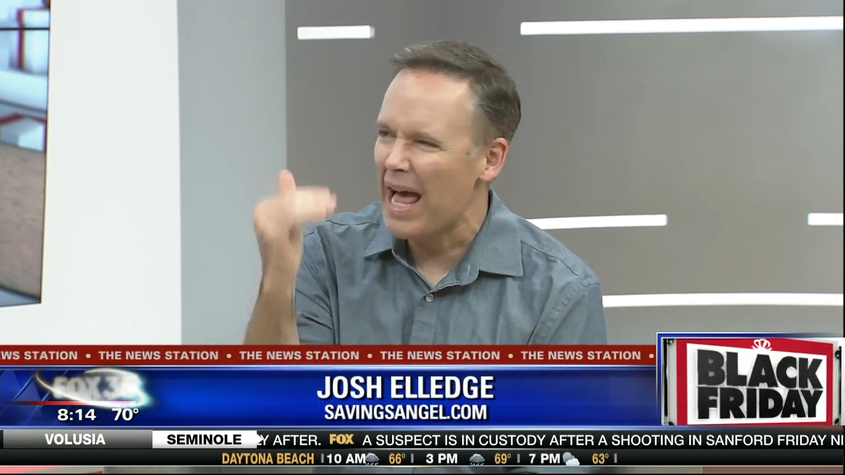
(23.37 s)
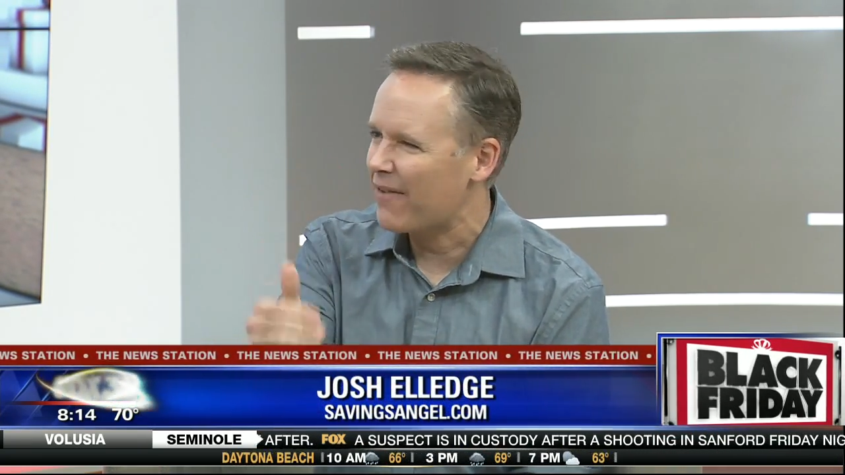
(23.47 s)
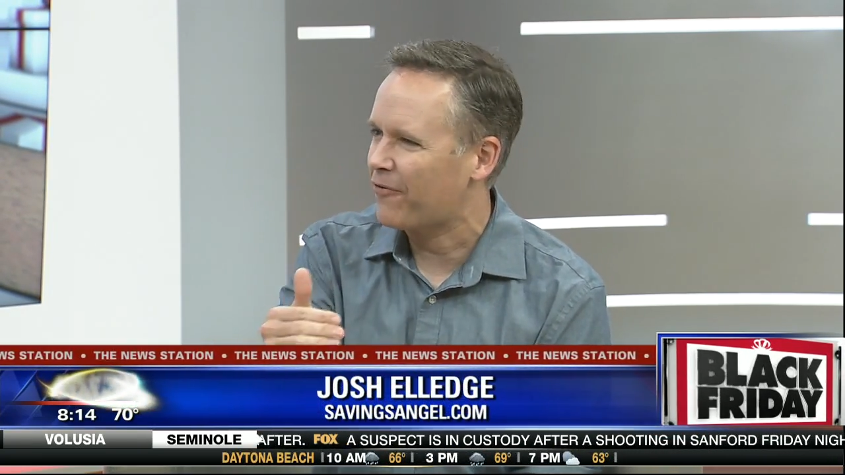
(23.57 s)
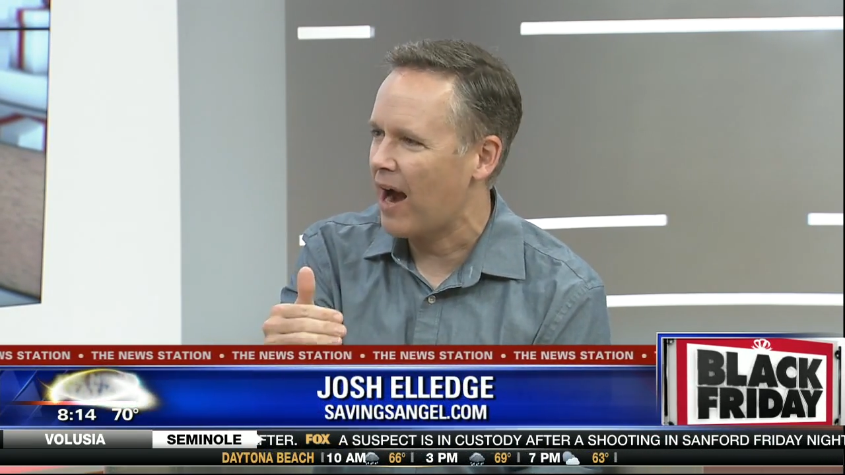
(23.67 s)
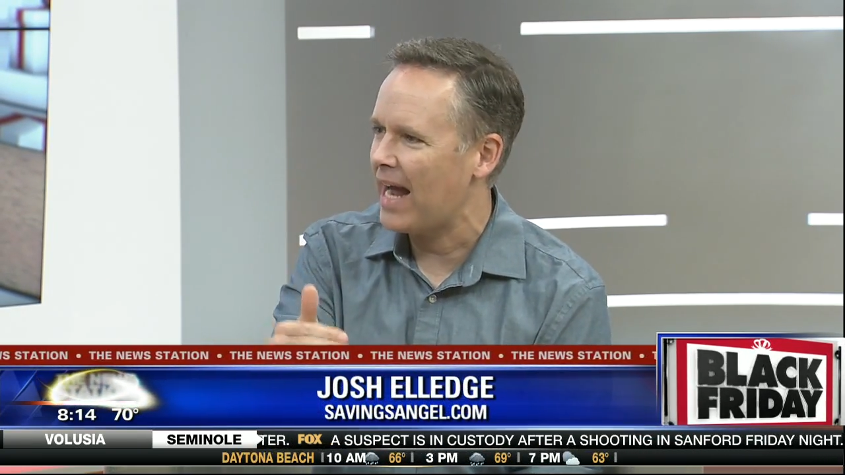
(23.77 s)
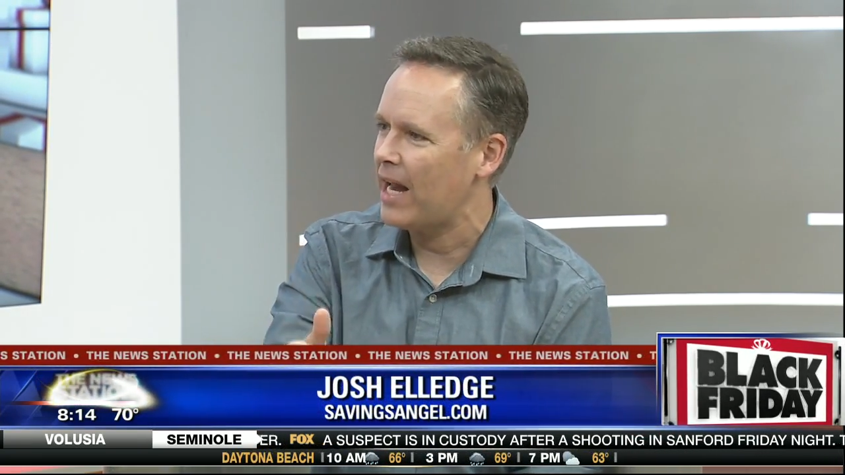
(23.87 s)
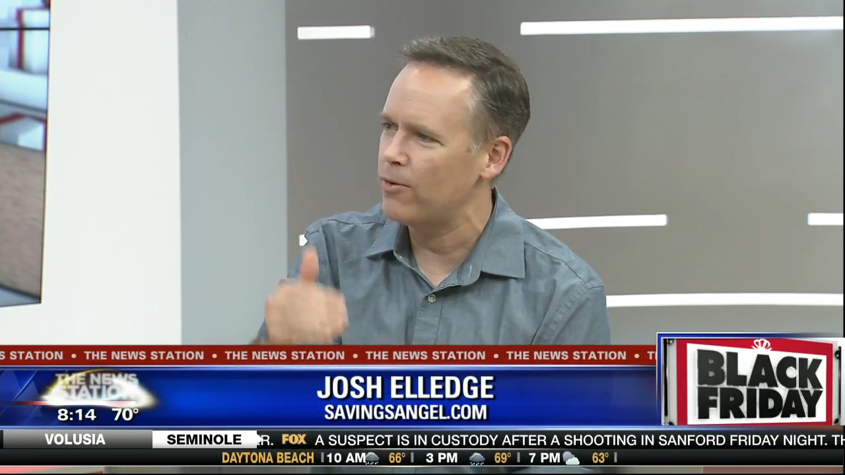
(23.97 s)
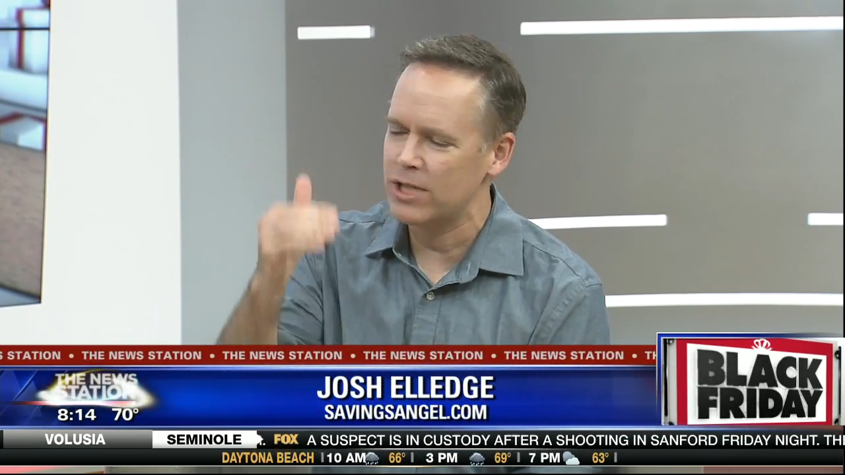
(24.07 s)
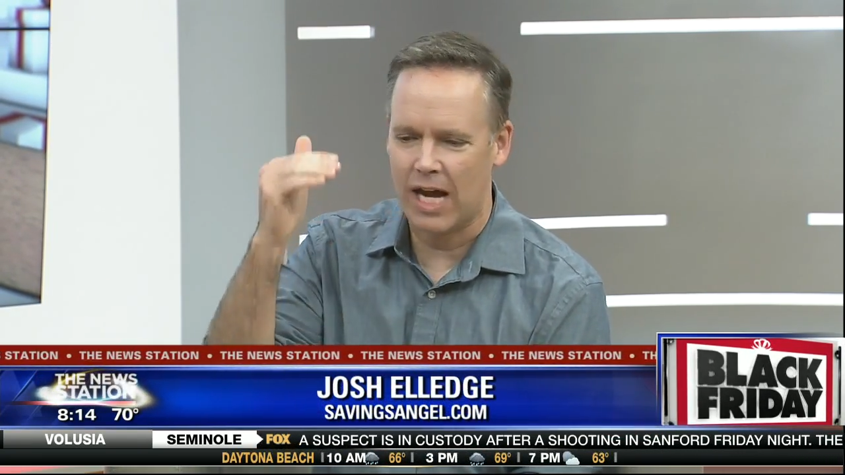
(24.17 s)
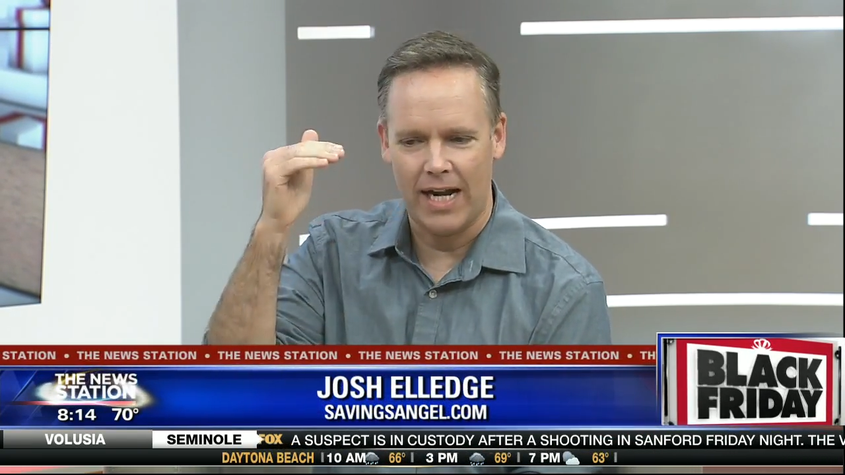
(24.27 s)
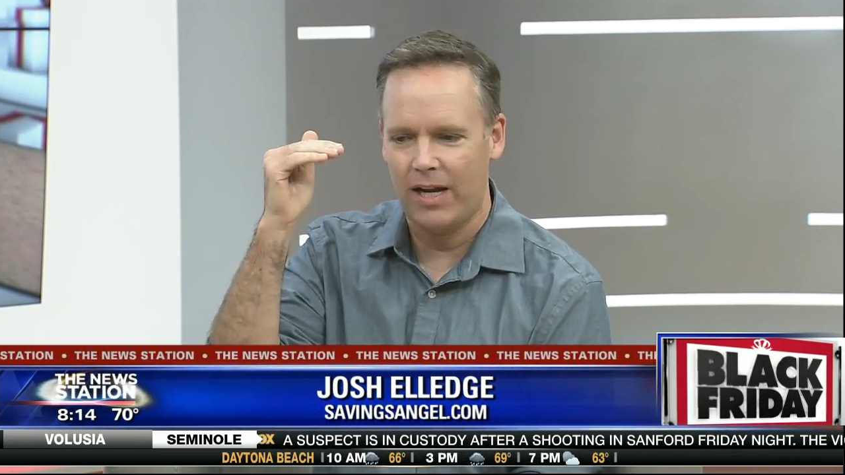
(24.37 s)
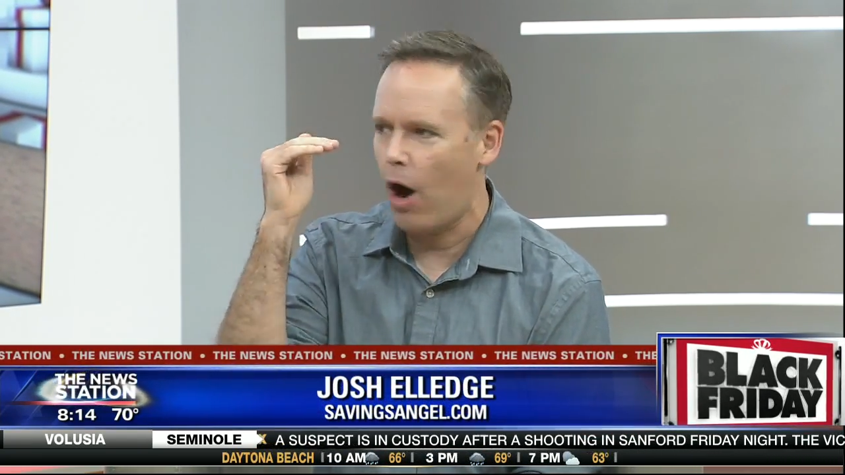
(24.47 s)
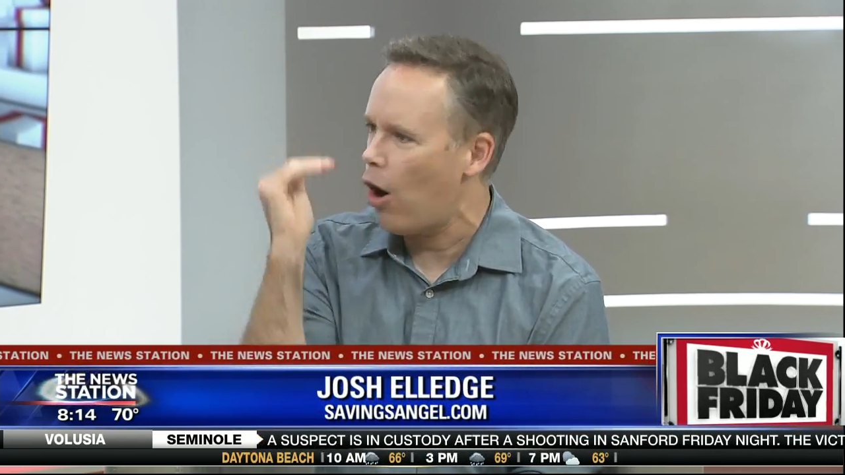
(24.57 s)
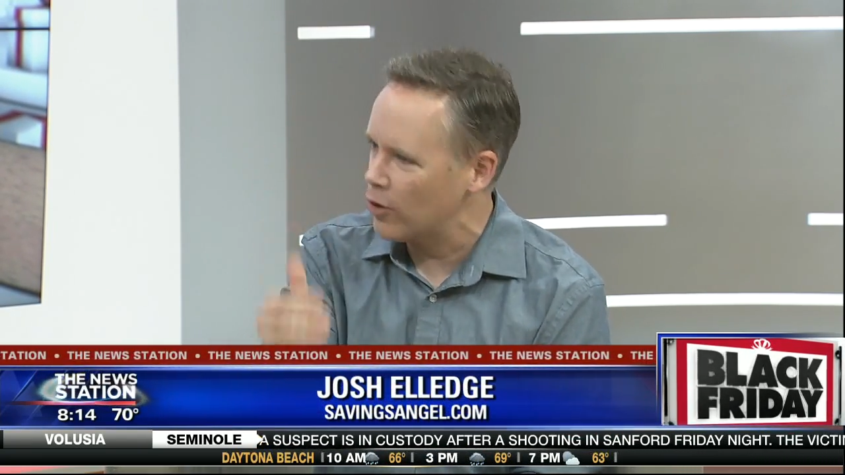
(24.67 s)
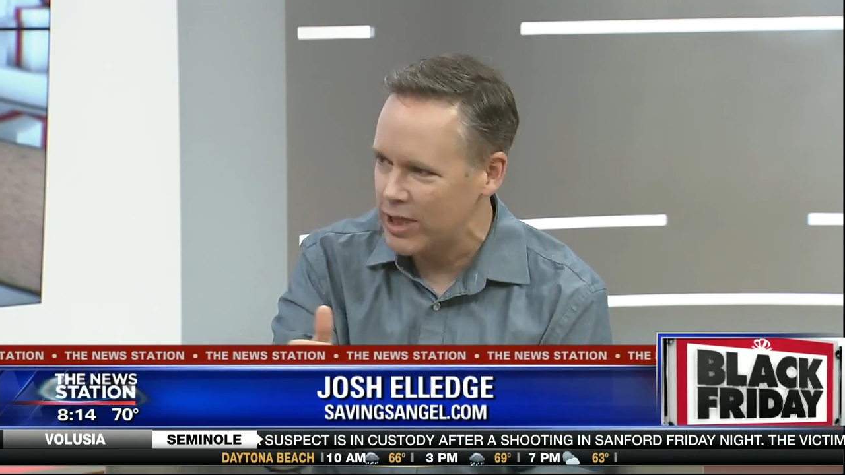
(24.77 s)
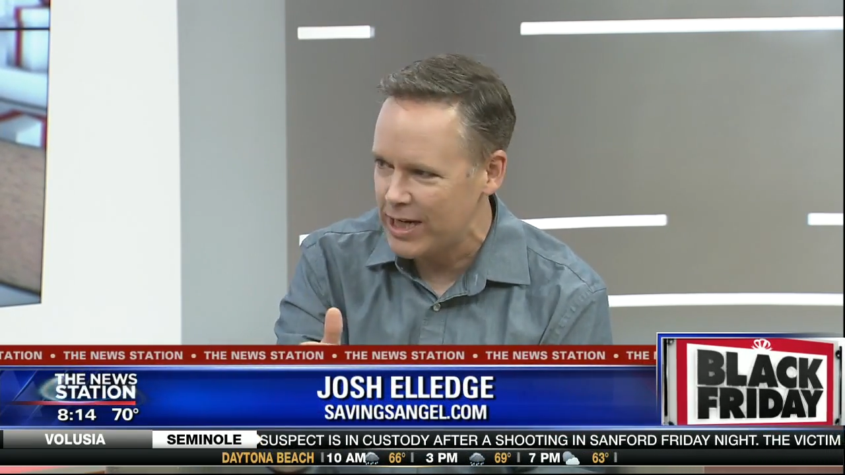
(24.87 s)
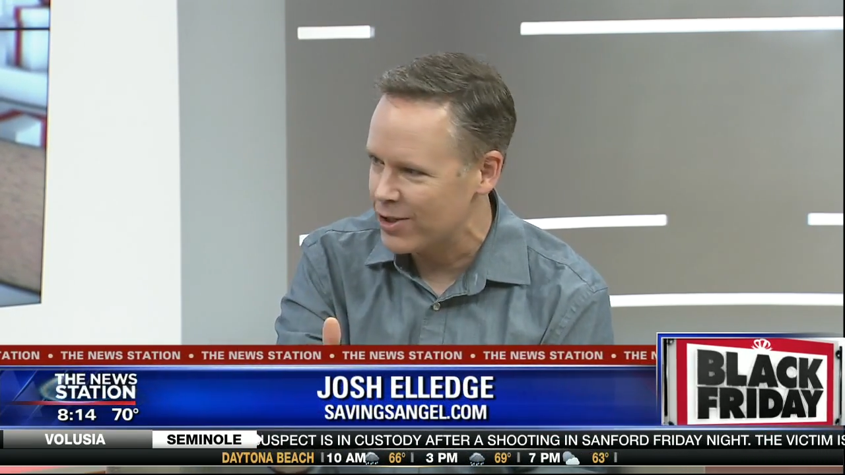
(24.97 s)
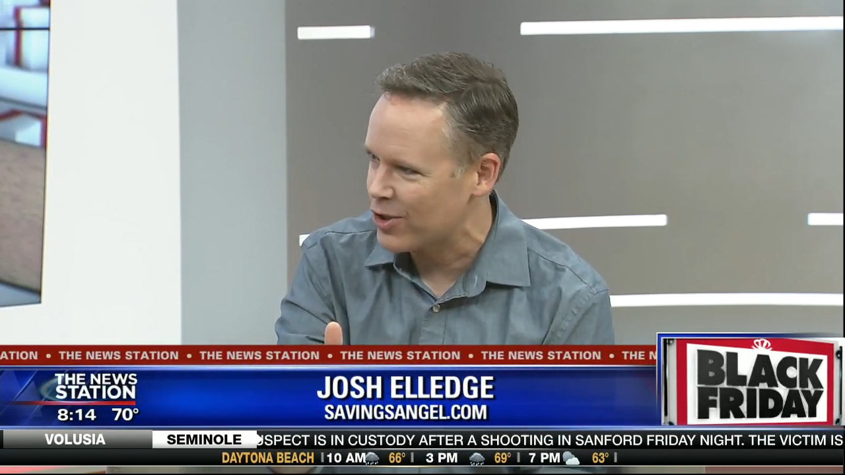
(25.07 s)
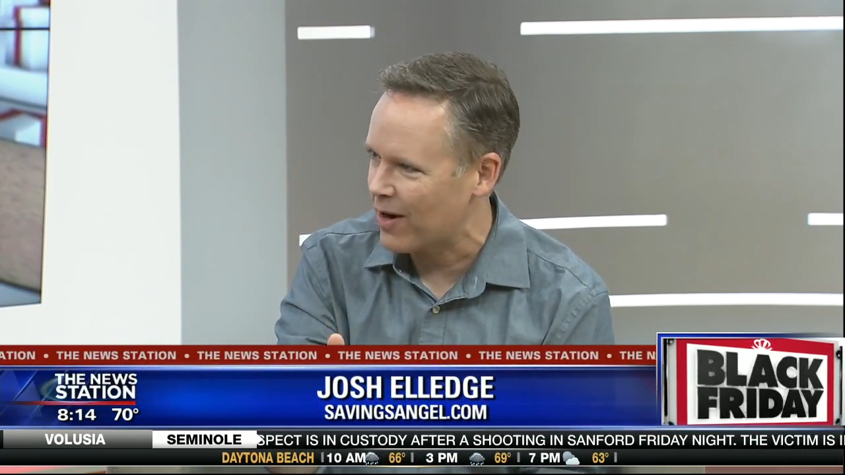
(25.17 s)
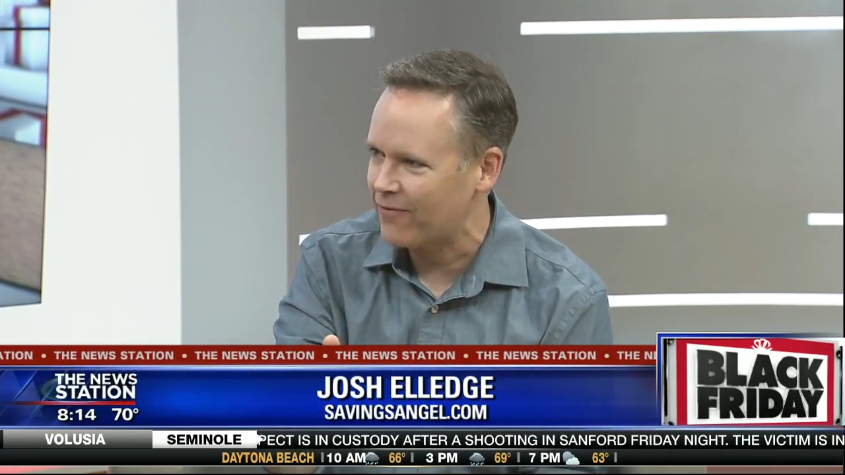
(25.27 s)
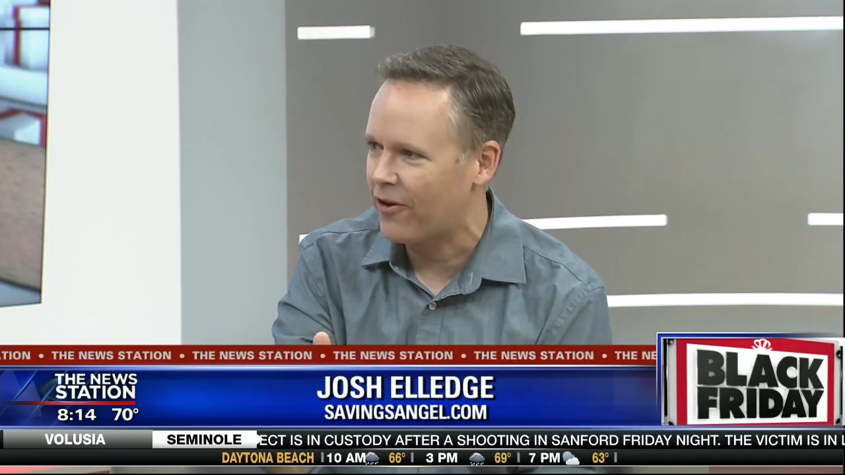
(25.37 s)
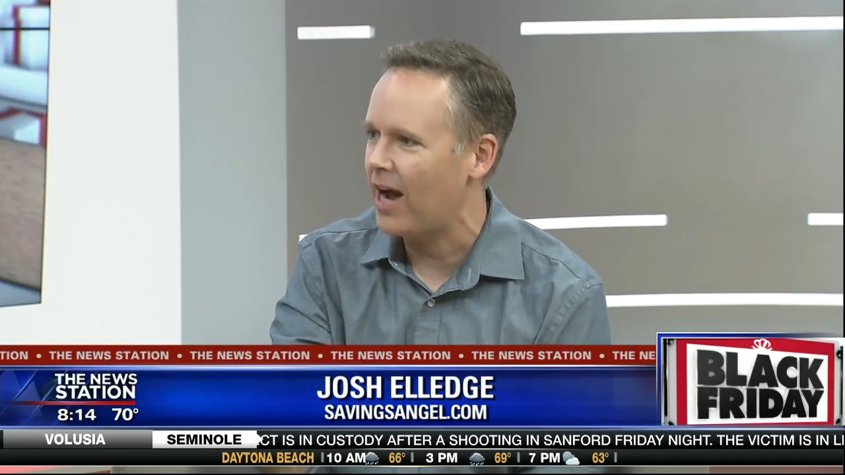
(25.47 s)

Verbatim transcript: Black Friday was like all the deals are on yes.